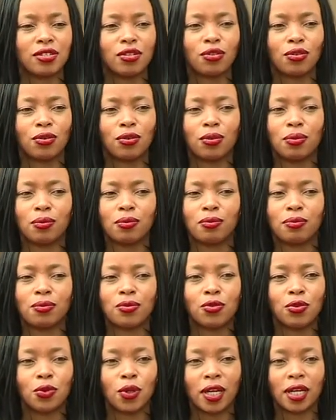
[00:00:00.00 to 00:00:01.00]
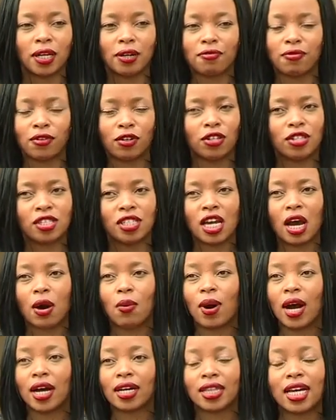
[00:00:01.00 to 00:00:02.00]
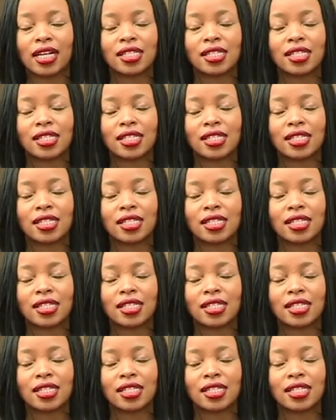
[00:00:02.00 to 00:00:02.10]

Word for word: you know, doing volunteer work.